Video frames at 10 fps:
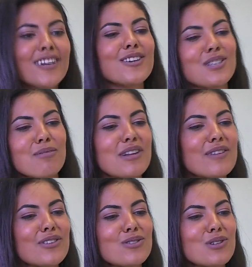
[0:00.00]
Because I
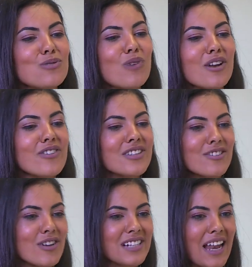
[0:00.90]
believe as soon as one of us
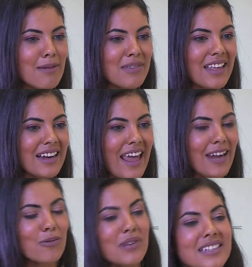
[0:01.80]
starts climbing that
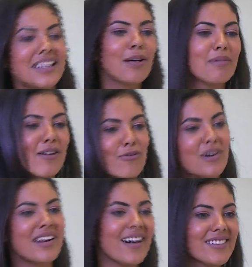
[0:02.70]
ladder, we need to help
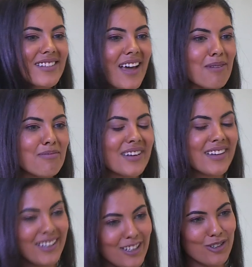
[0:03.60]
everyone else up,
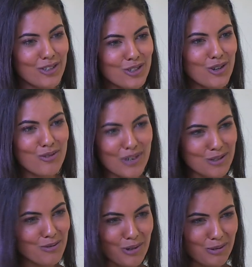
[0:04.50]
you know, and show the
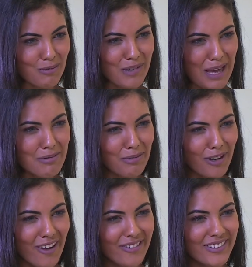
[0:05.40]
rest of the world what we're capable
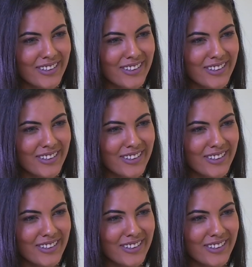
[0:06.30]
of.